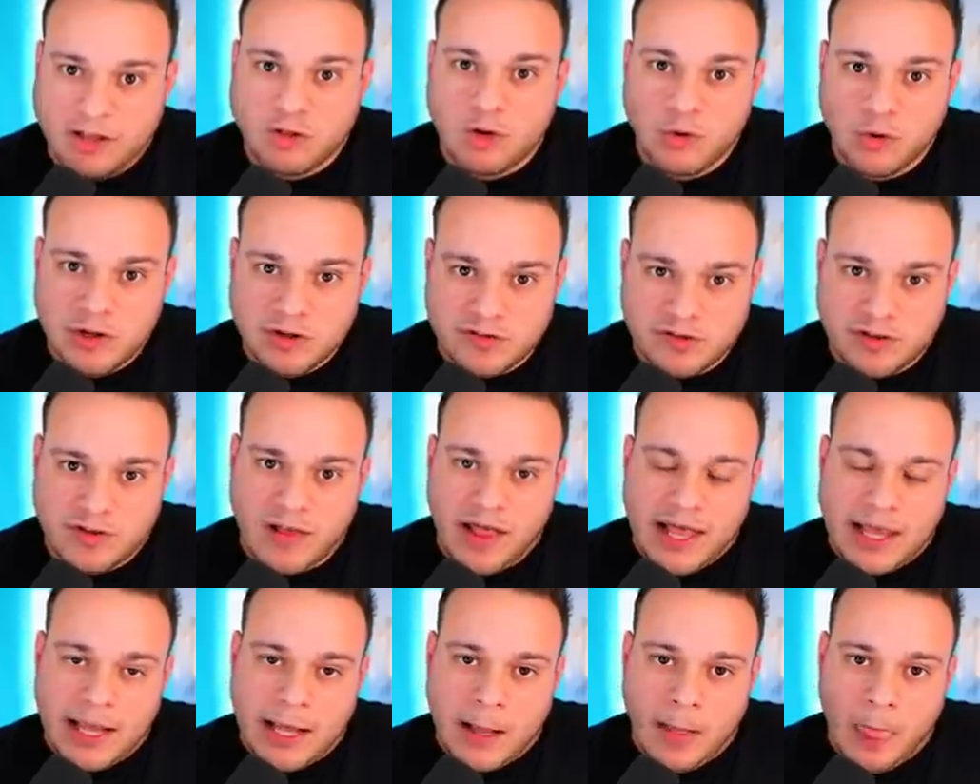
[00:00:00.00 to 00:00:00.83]
kind of alluded
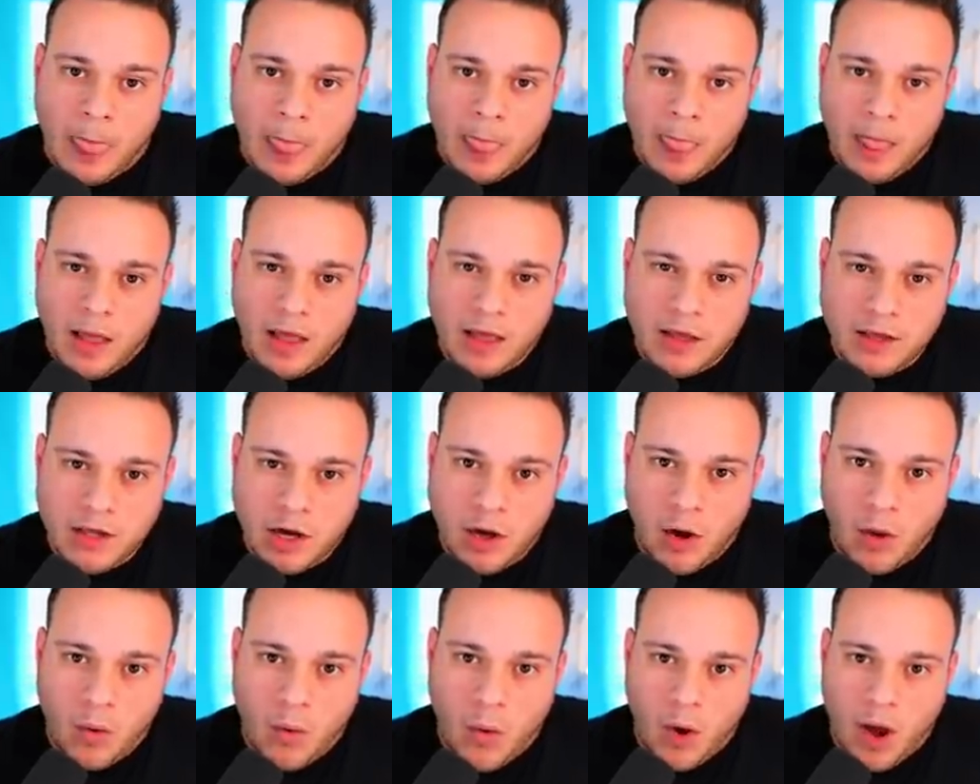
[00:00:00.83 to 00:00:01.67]
to like,
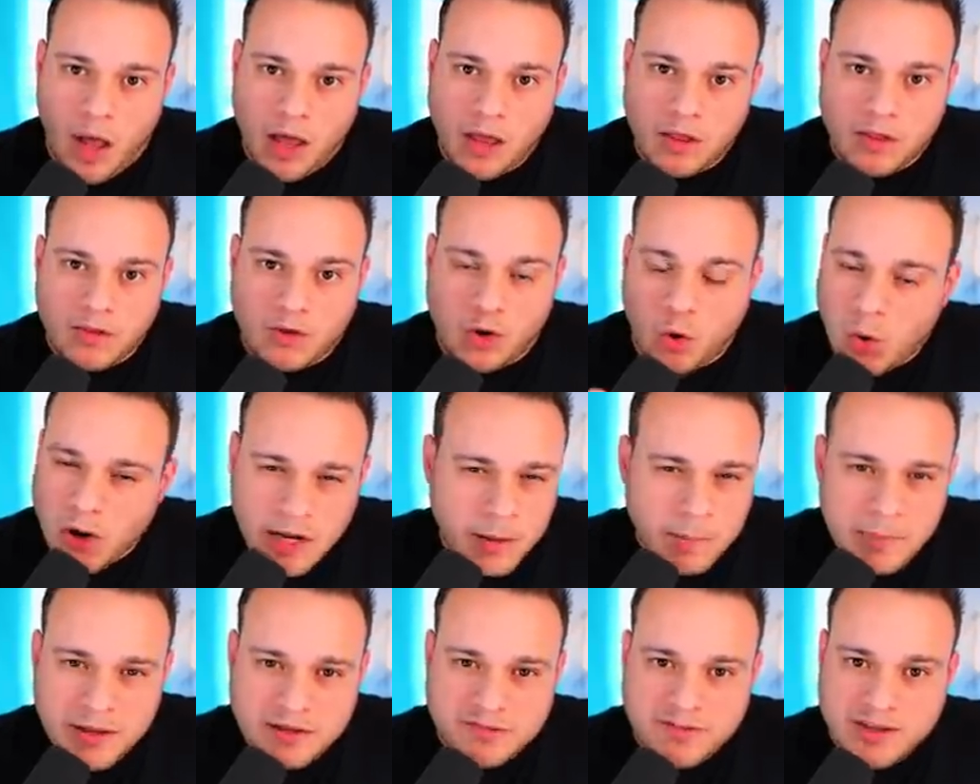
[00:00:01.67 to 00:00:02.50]
you know,
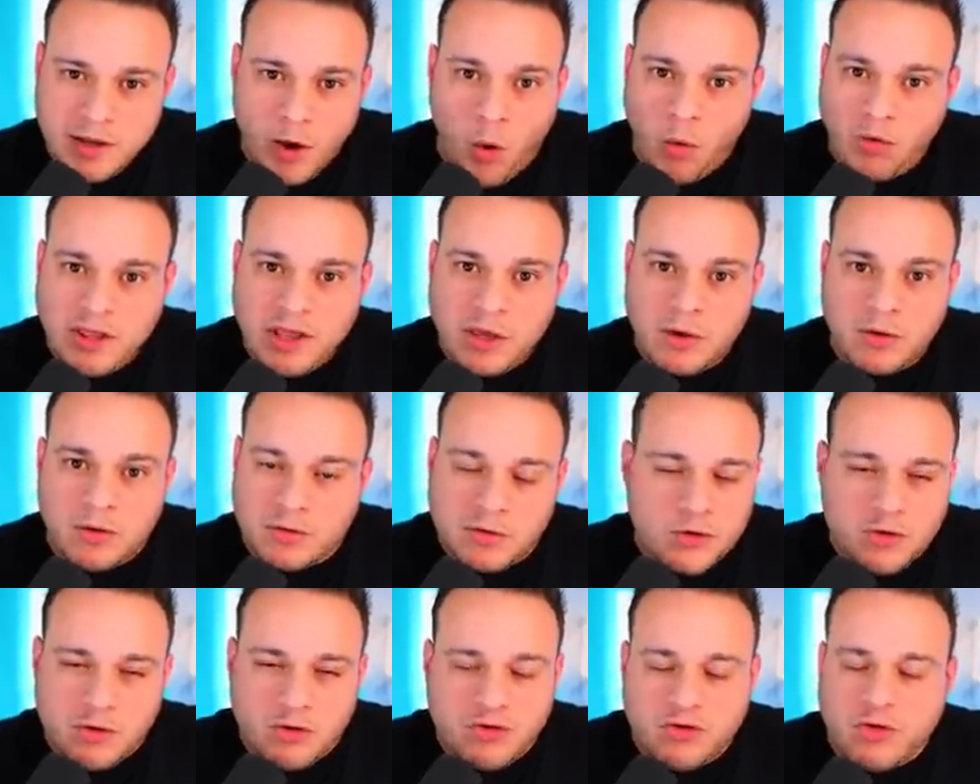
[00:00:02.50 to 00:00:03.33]
quick mixing
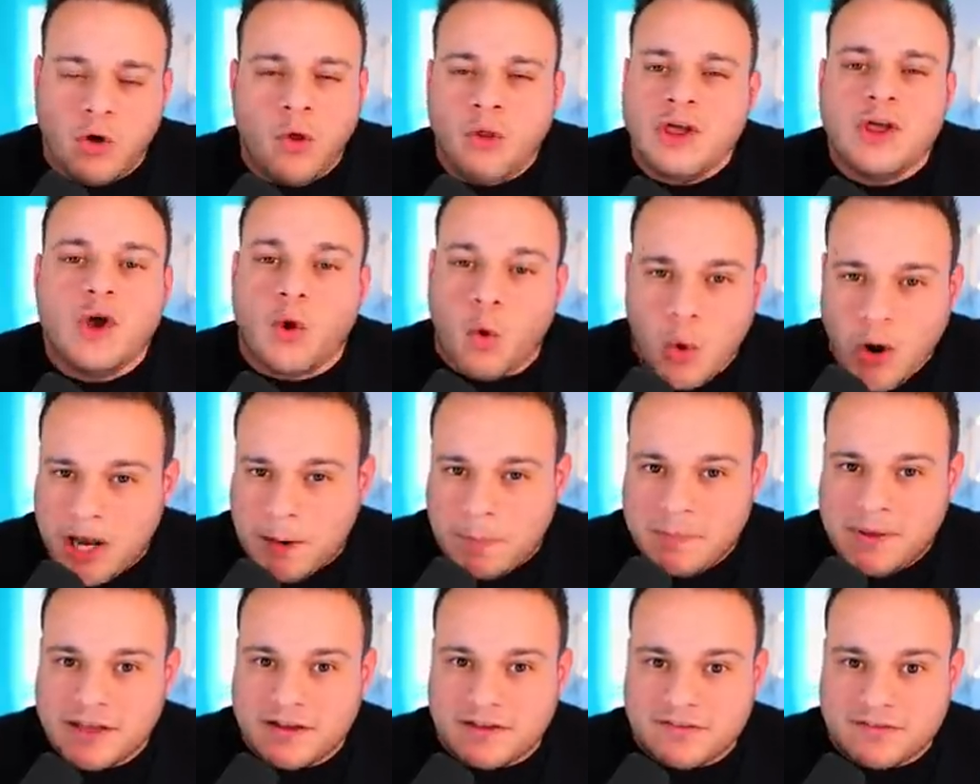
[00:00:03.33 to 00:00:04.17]
only you should only
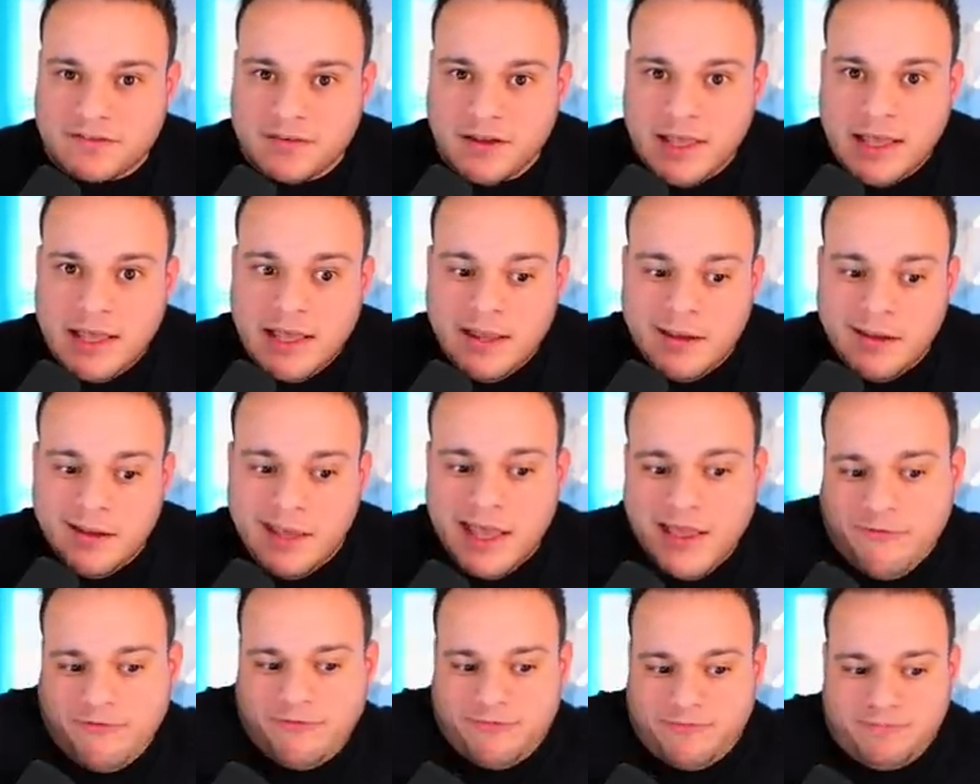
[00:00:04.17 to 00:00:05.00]
quick mix
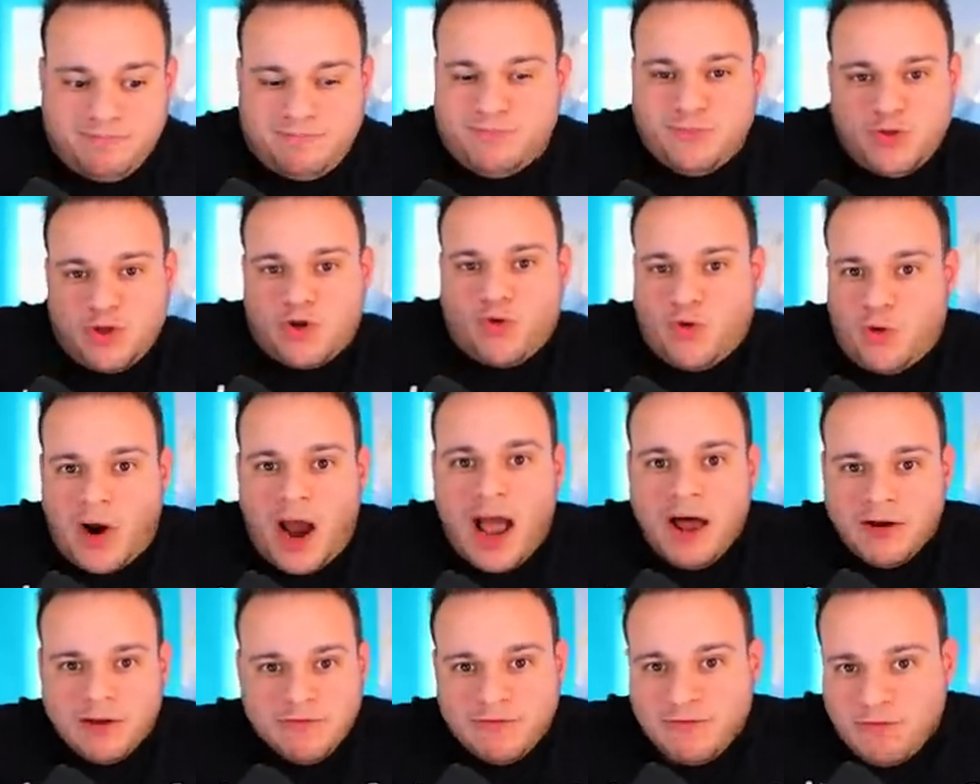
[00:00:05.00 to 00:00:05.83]
if the
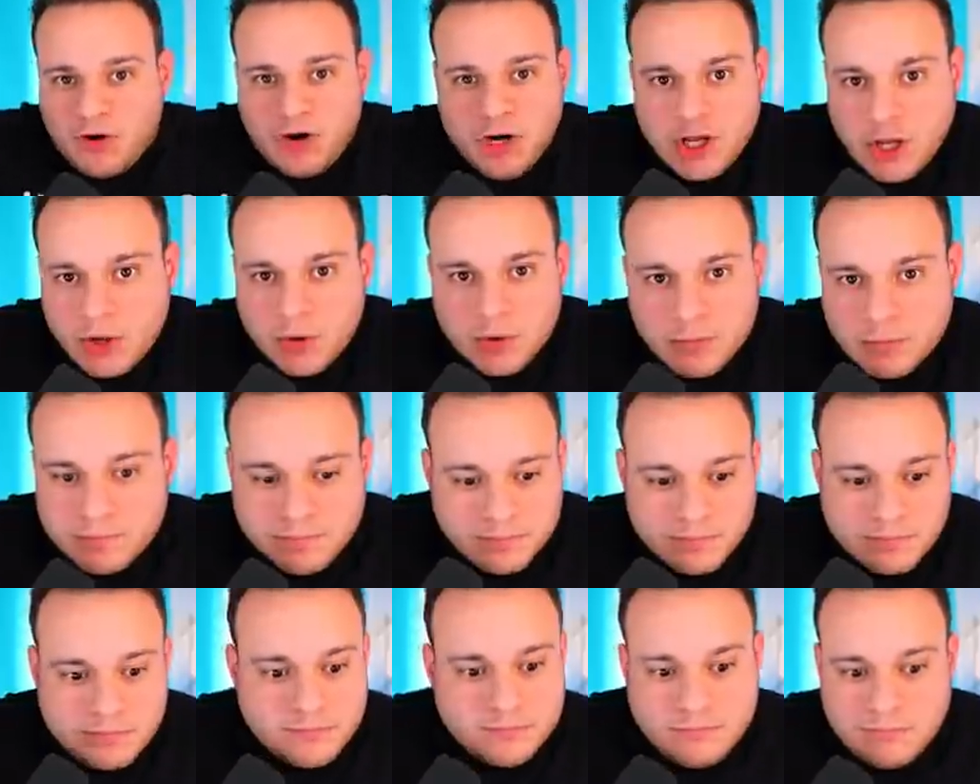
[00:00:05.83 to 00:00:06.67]
crowd in front of
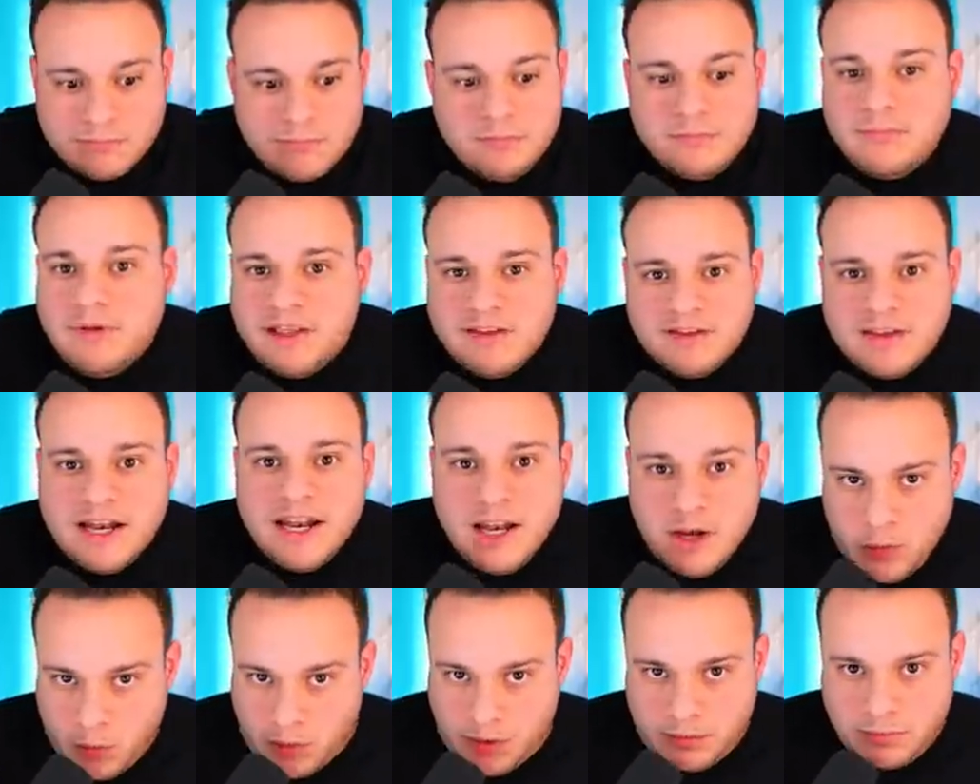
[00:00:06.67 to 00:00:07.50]
you
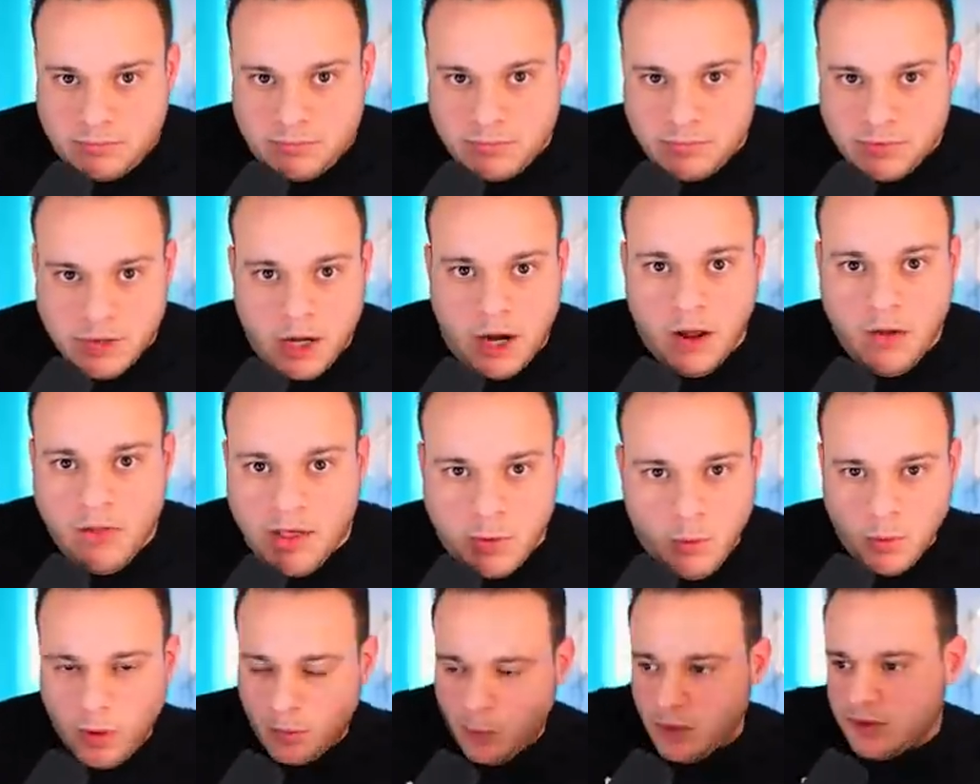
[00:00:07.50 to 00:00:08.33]
isn't into it. You
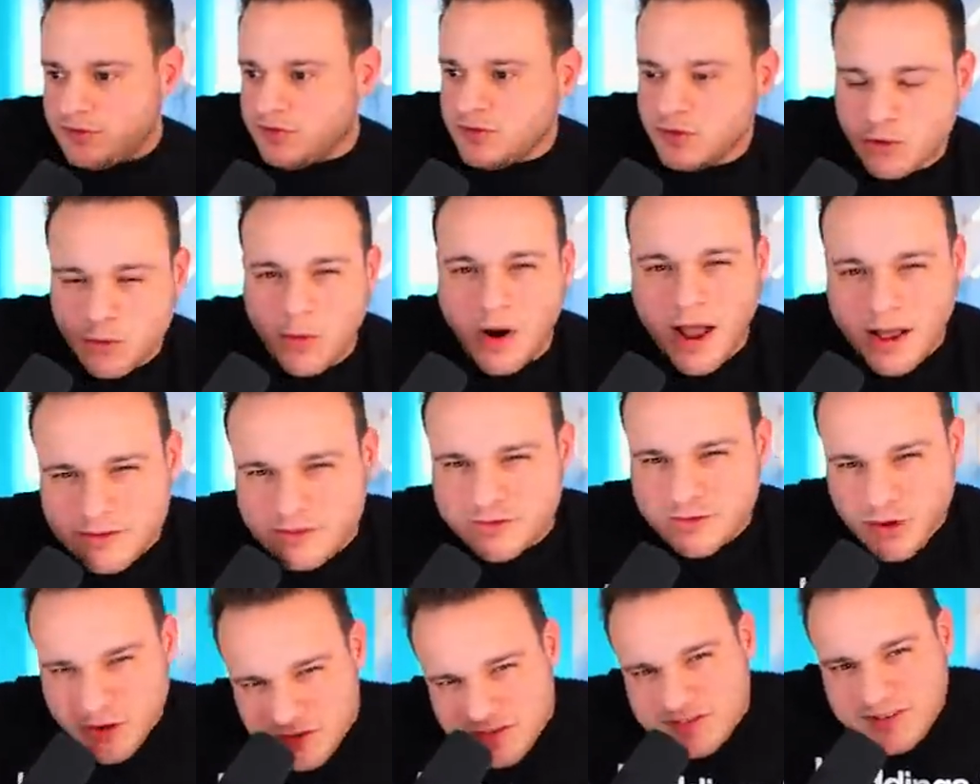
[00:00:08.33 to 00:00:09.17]
know, like once the
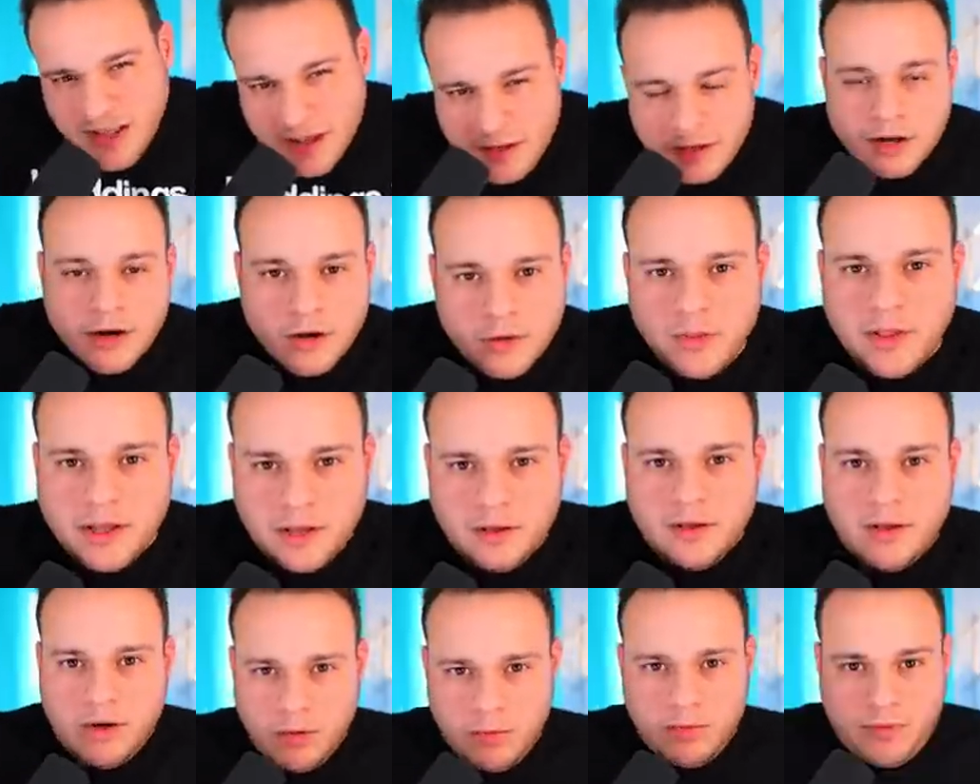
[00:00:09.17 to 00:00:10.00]
crowd starts, you know,
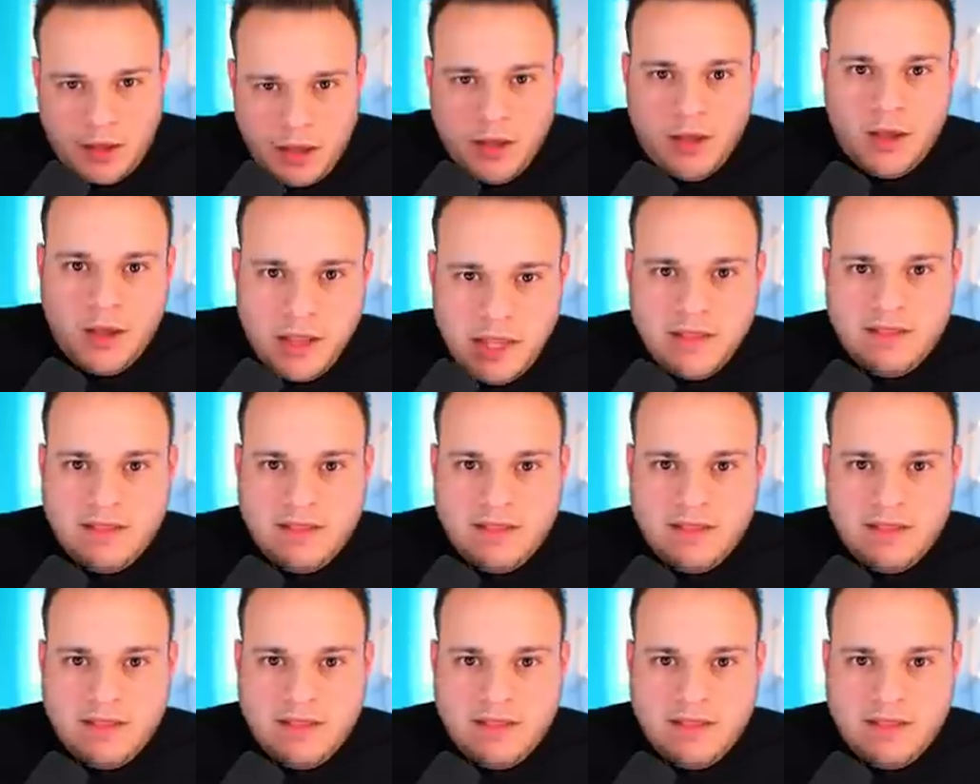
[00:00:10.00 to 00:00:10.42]
like you know,